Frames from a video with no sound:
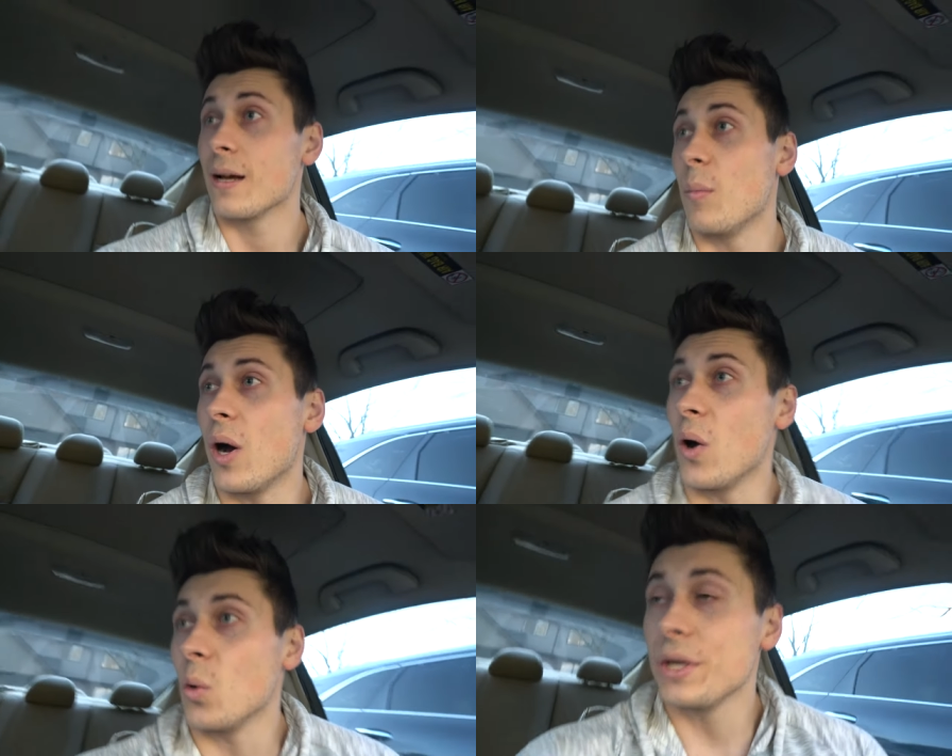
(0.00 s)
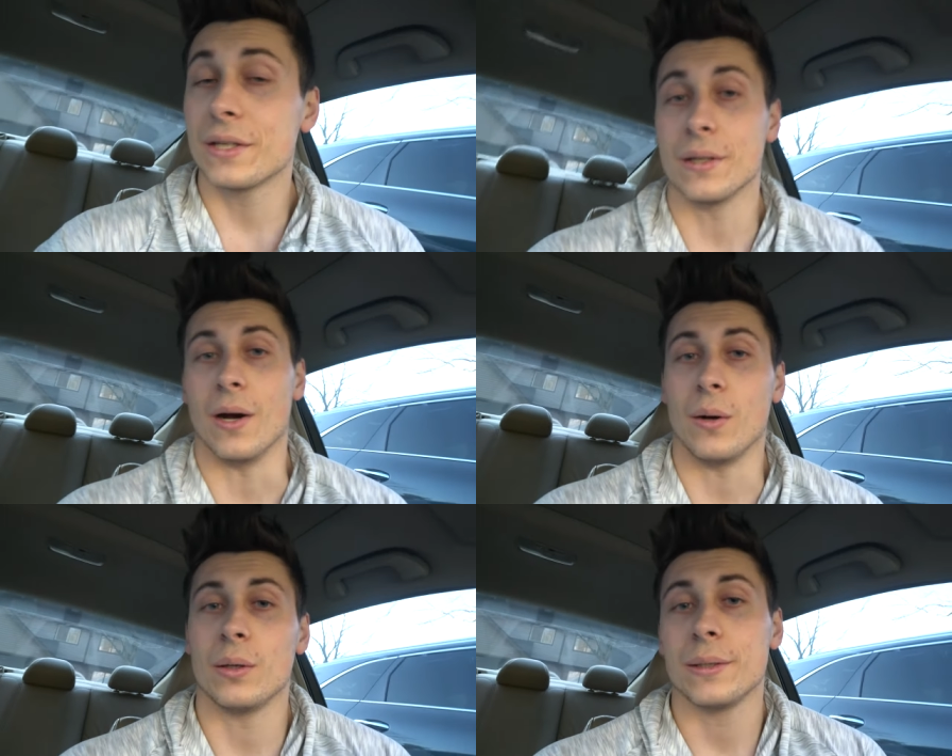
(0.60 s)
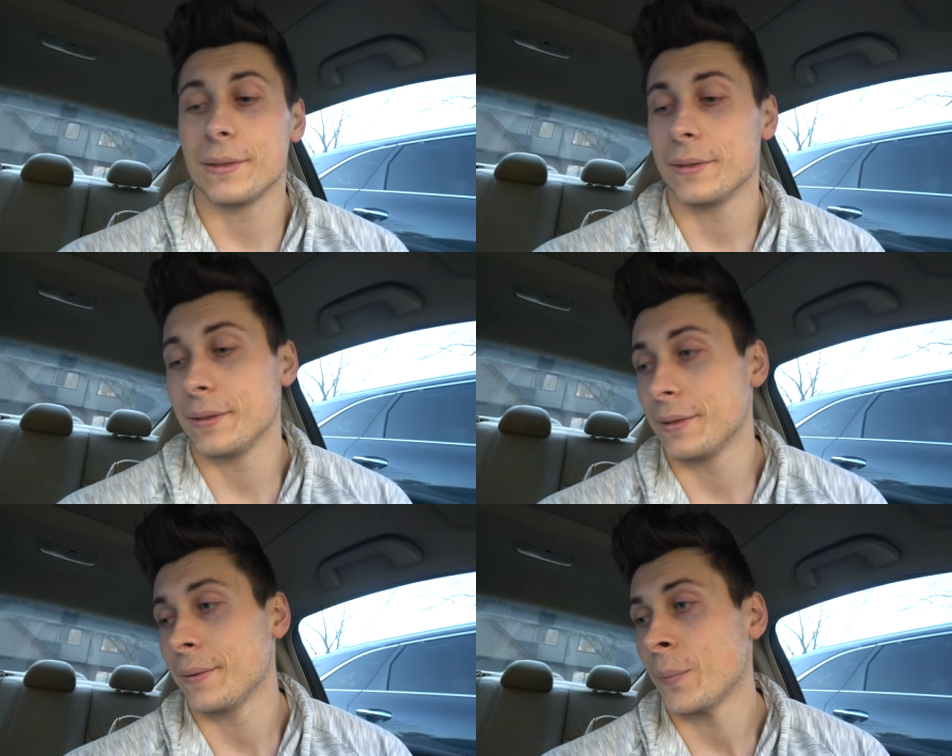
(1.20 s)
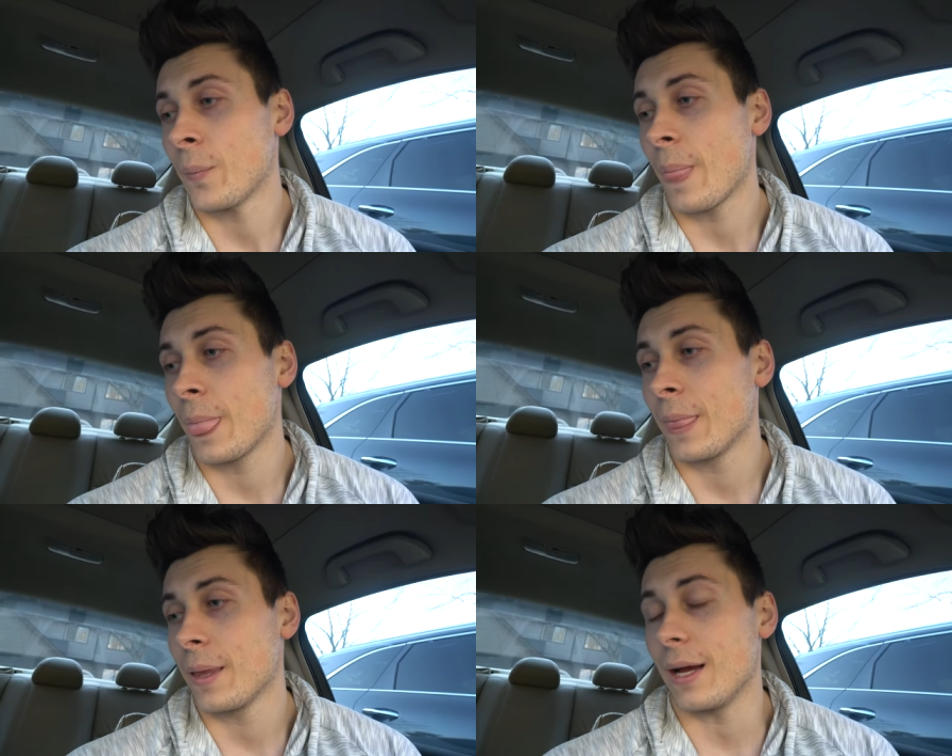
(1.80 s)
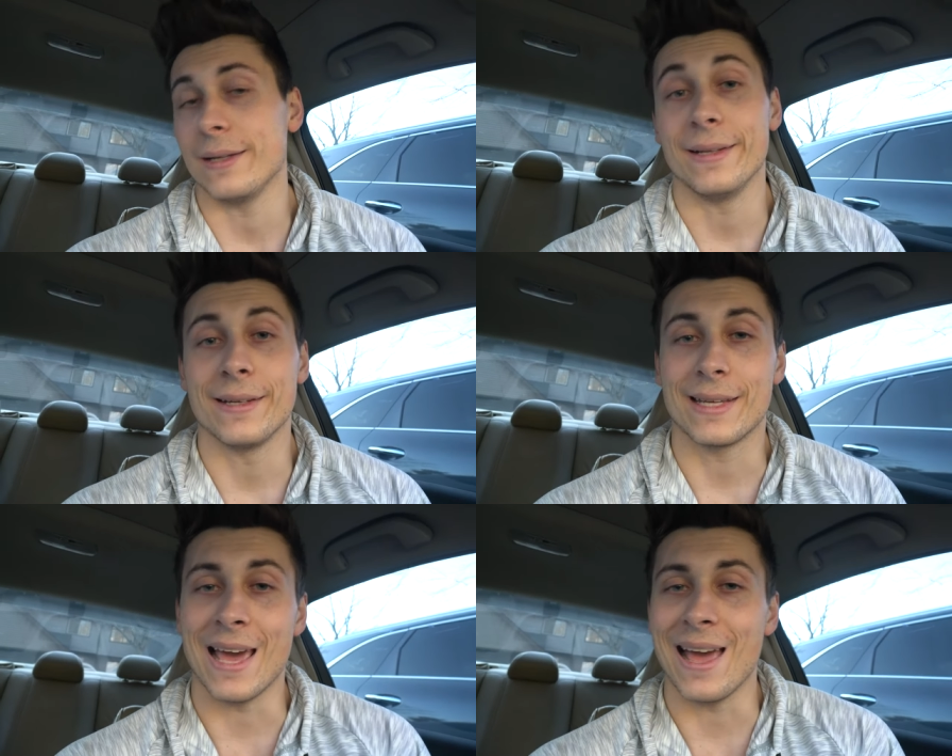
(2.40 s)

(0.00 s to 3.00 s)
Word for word: about a week ago, I did it